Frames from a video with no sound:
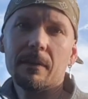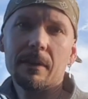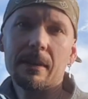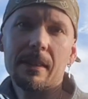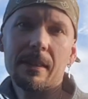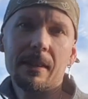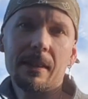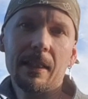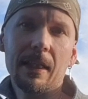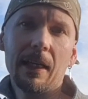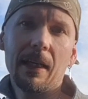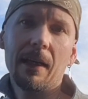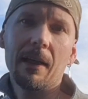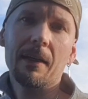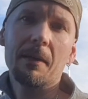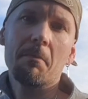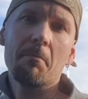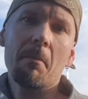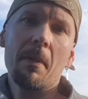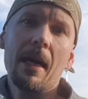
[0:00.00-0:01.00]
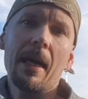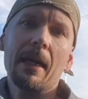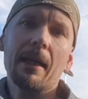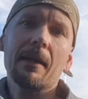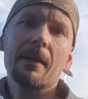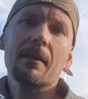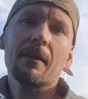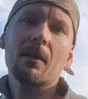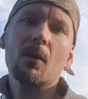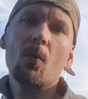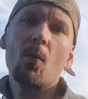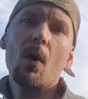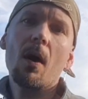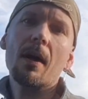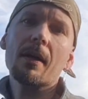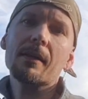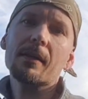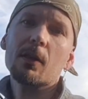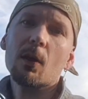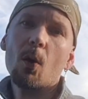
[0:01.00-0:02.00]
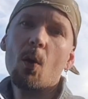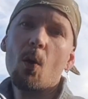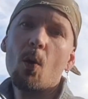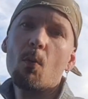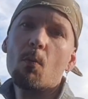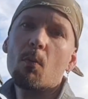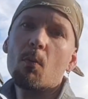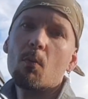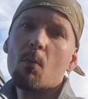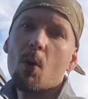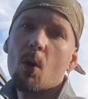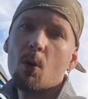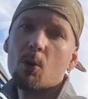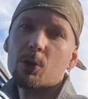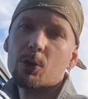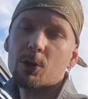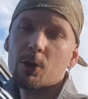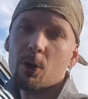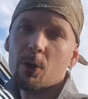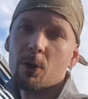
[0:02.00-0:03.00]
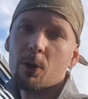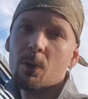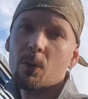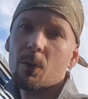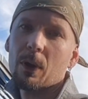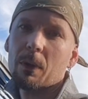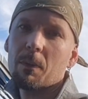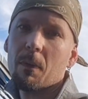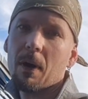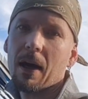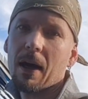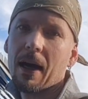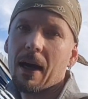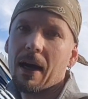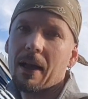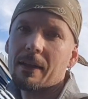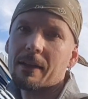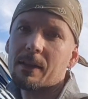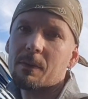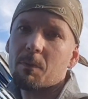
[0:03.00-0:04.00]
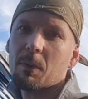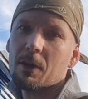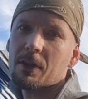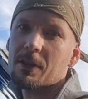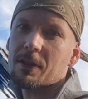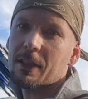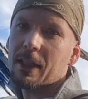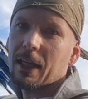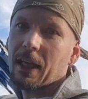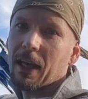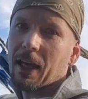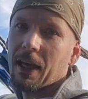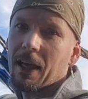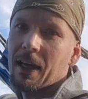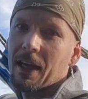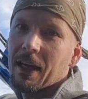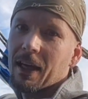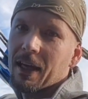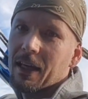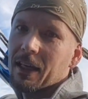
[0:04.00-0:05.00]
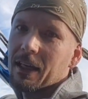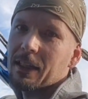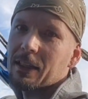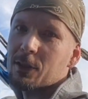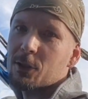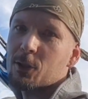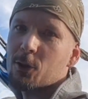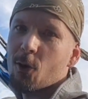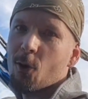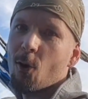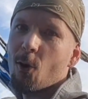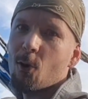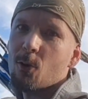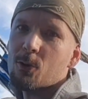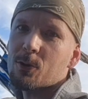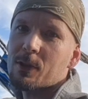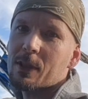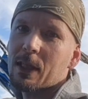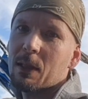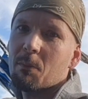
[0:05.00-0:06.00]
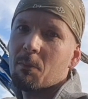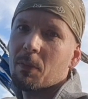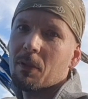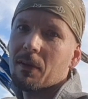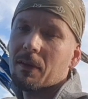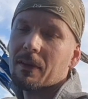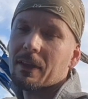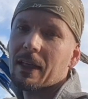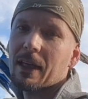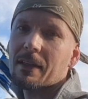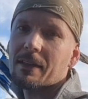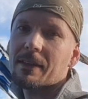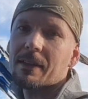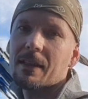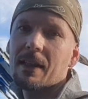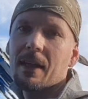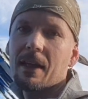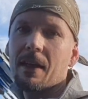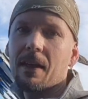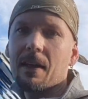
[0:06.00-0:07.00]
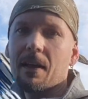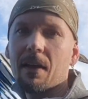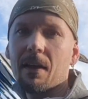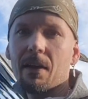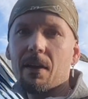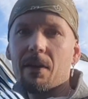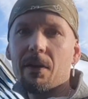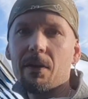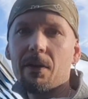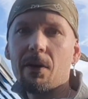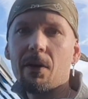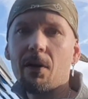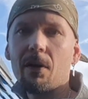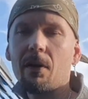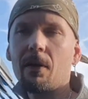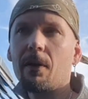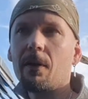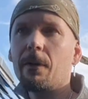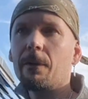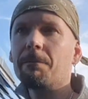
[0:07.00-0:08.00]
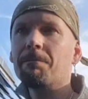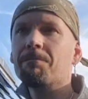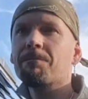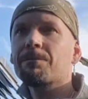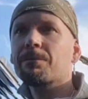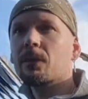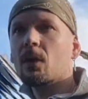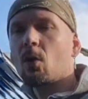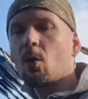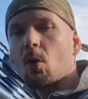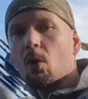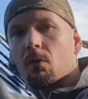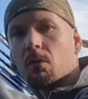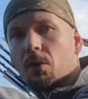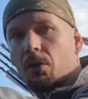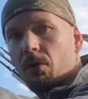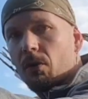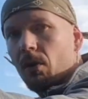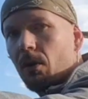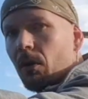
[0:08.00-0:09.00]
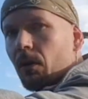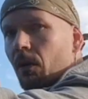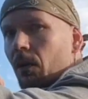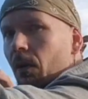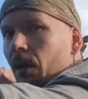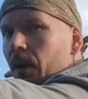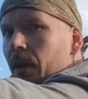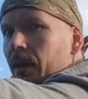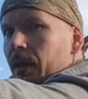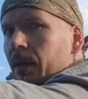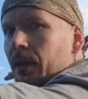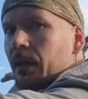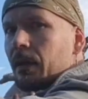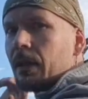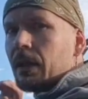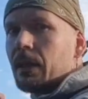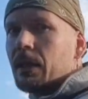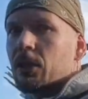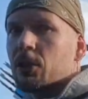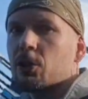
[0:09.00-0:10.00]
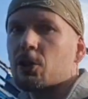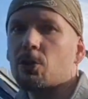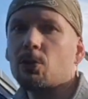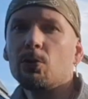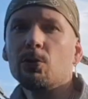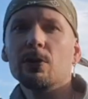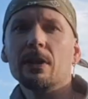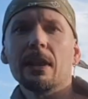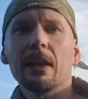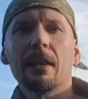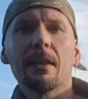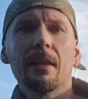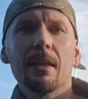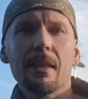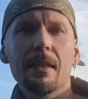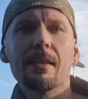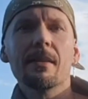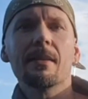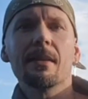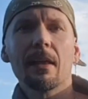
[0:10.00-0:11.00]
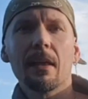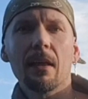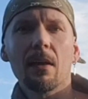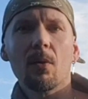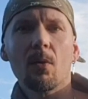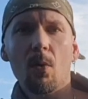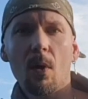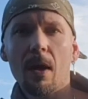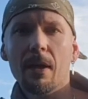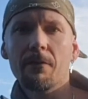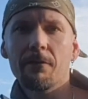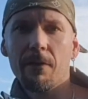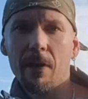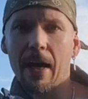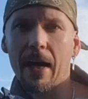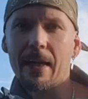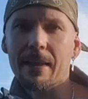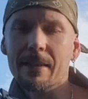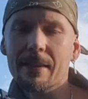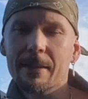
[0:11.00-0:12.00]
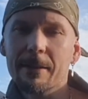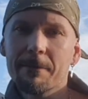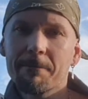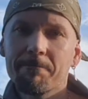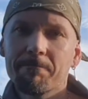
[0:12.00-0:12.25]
still make quite slow motion with my hands, but still it's so simple that the overall shooting is still quite fast.